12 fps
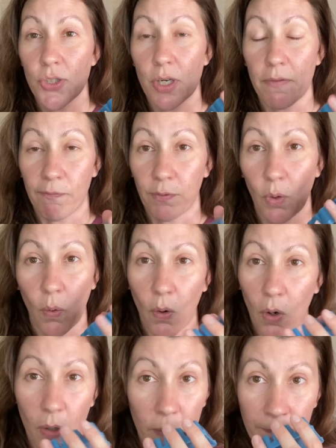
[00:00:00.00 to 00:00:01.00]
of
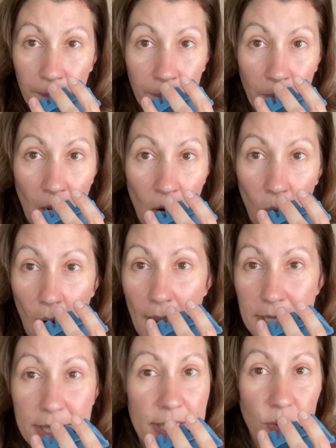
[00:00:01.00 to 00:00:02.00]
floral,
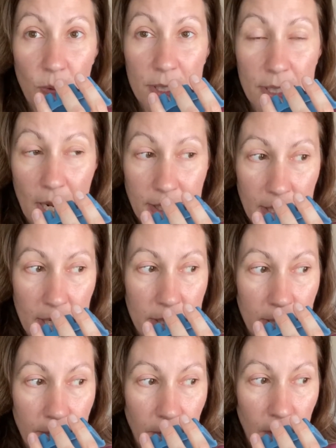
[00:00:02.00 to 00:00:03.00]
whereas this one
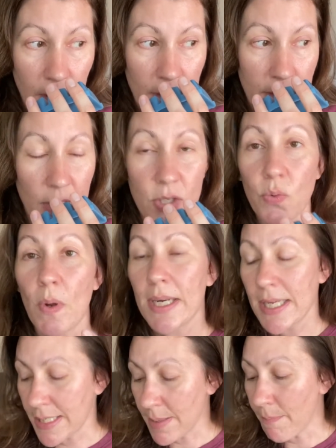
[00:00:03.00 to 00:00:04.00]
doesn't. This one
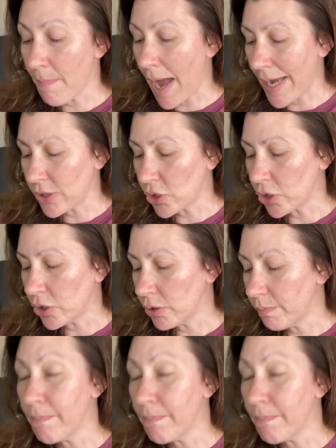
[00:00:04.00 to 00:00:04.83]
is milder.